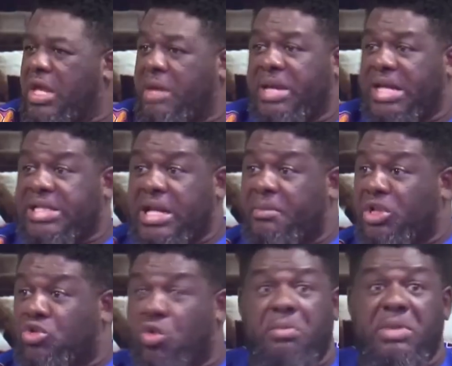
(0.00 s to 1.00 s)
If you say,
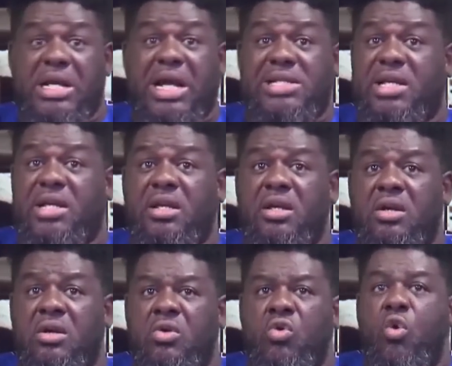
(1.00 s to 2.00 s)
me to all make say,
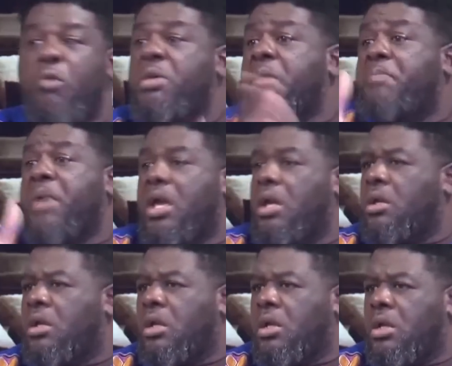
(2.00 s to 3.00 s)
Obi impe.
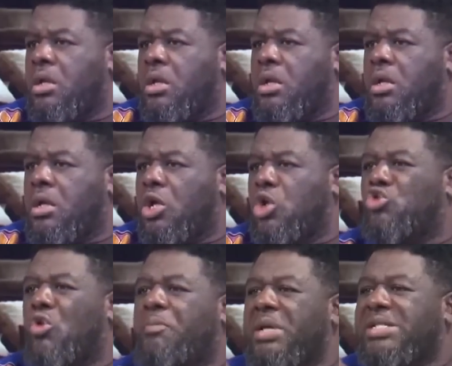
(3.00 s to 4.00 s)

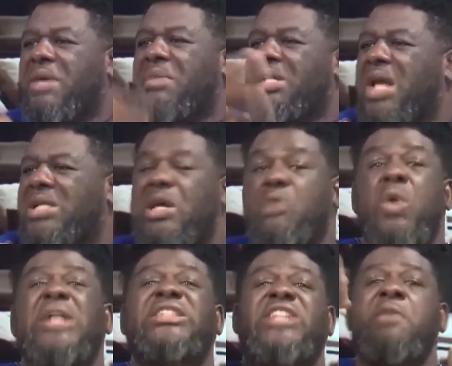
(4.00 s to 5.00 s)
Into a person, me say,
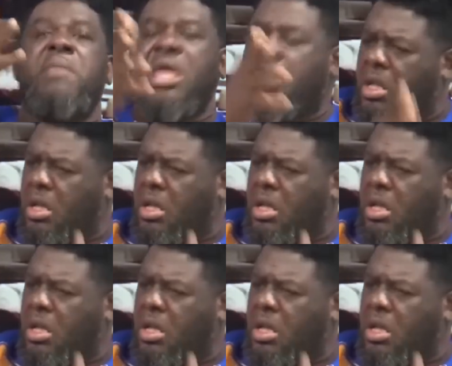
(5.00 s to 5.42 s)
where Jimmy?